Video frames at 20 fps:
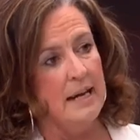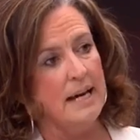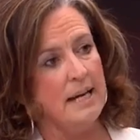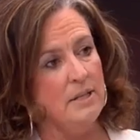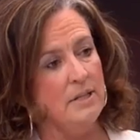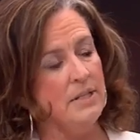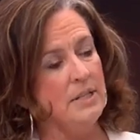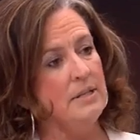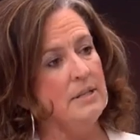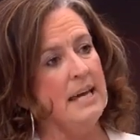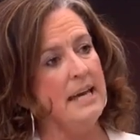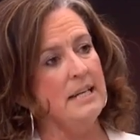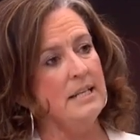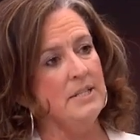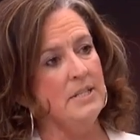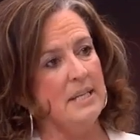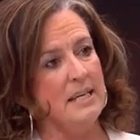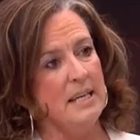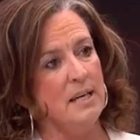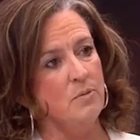How do you
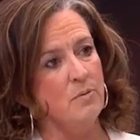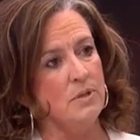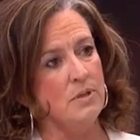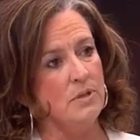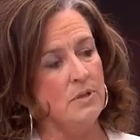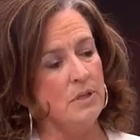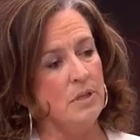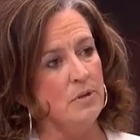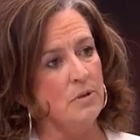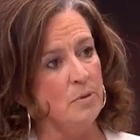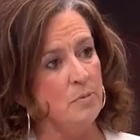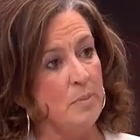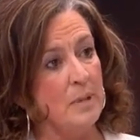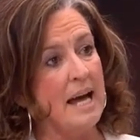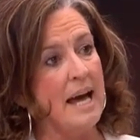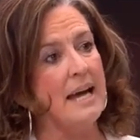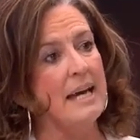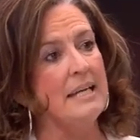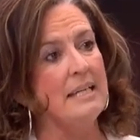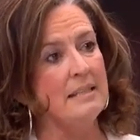educate what's going on
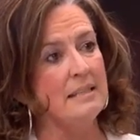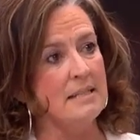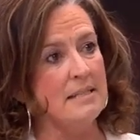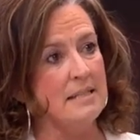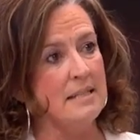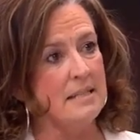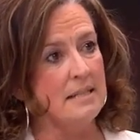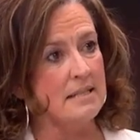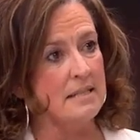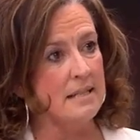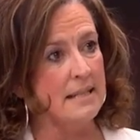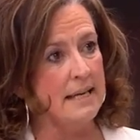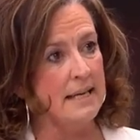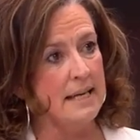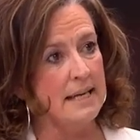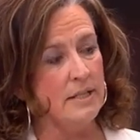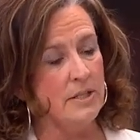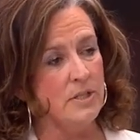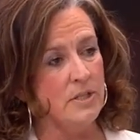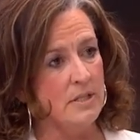behind the scenes in the
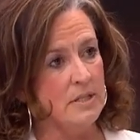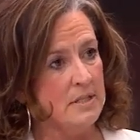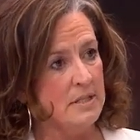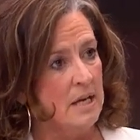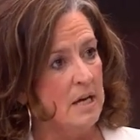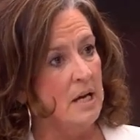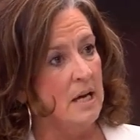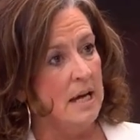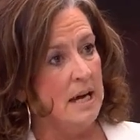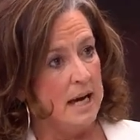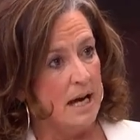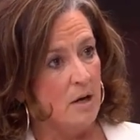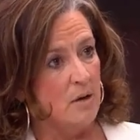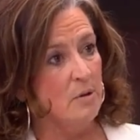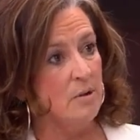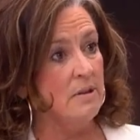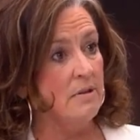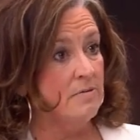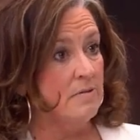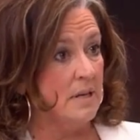kitchens? How
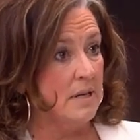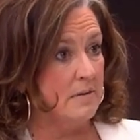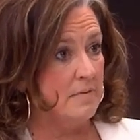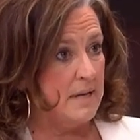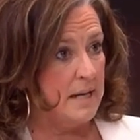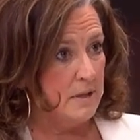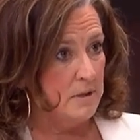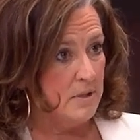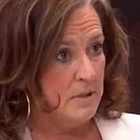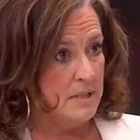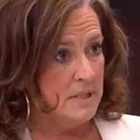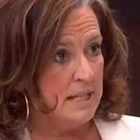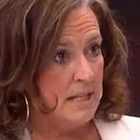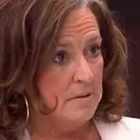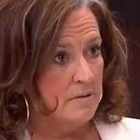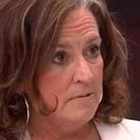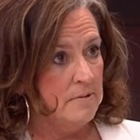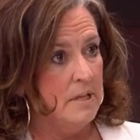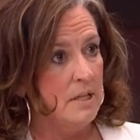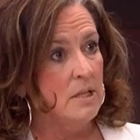are the front of house
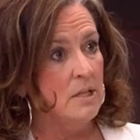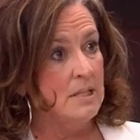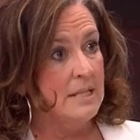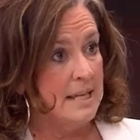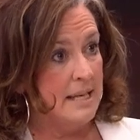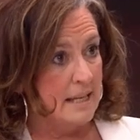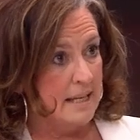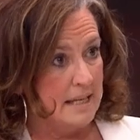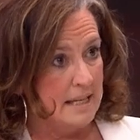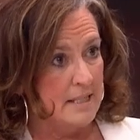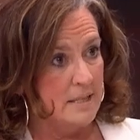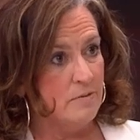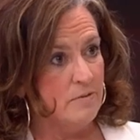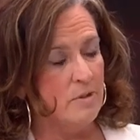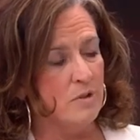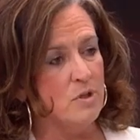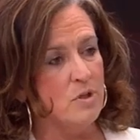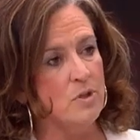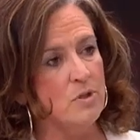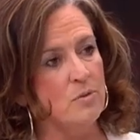staff telling a
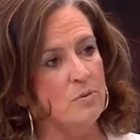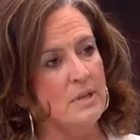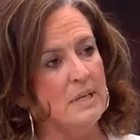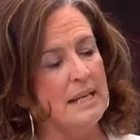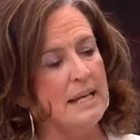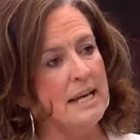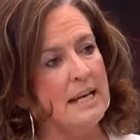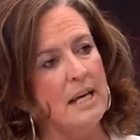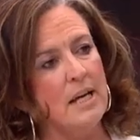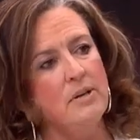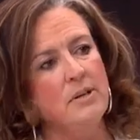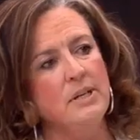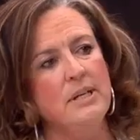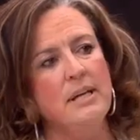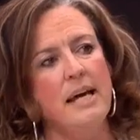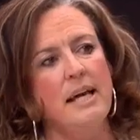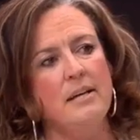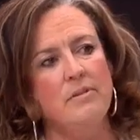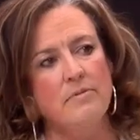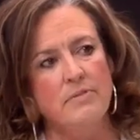different story, and how are you
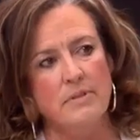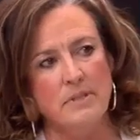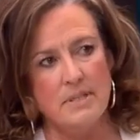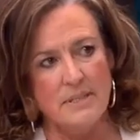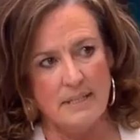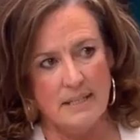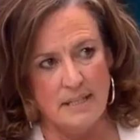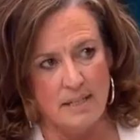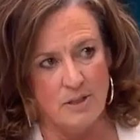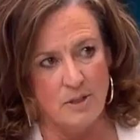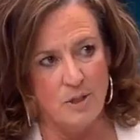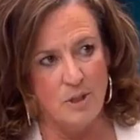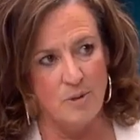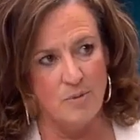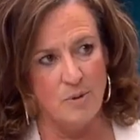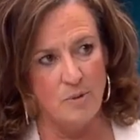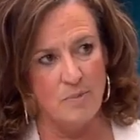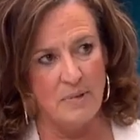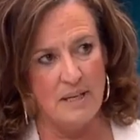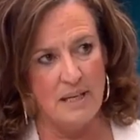influencing
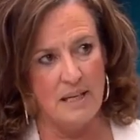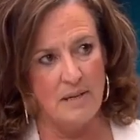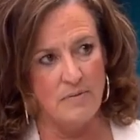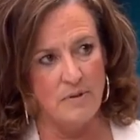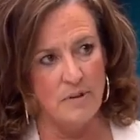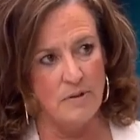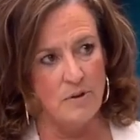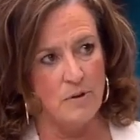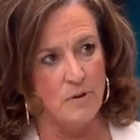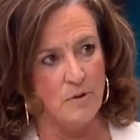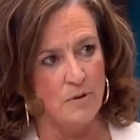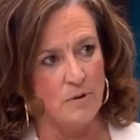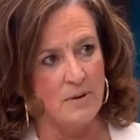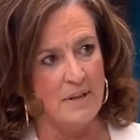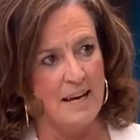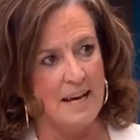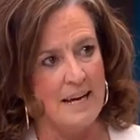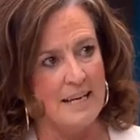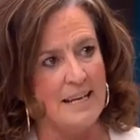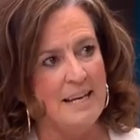consumer behaviour through
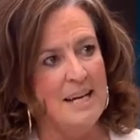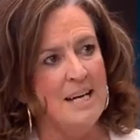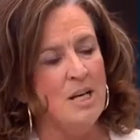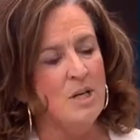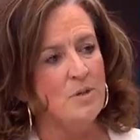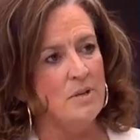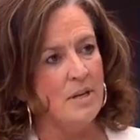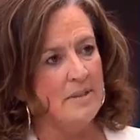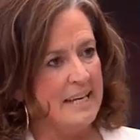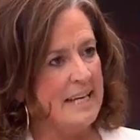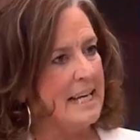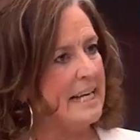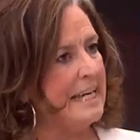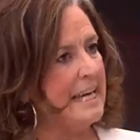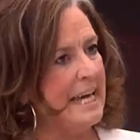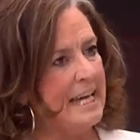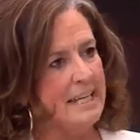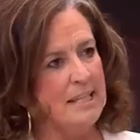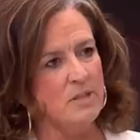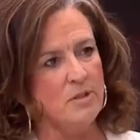that? So I think,
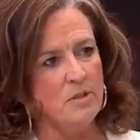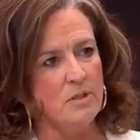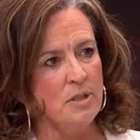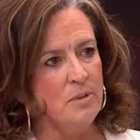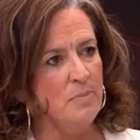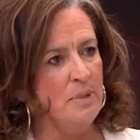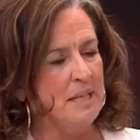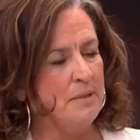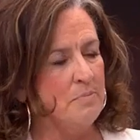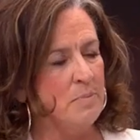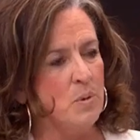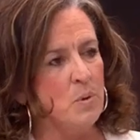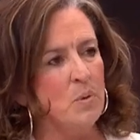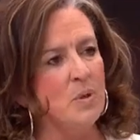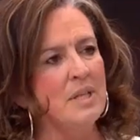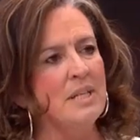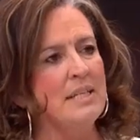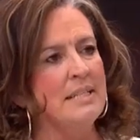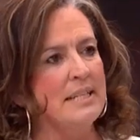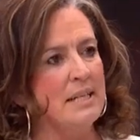again, it's got to be
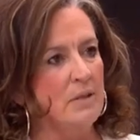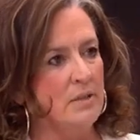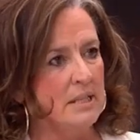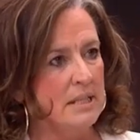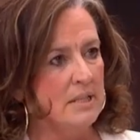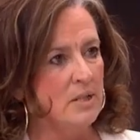broken down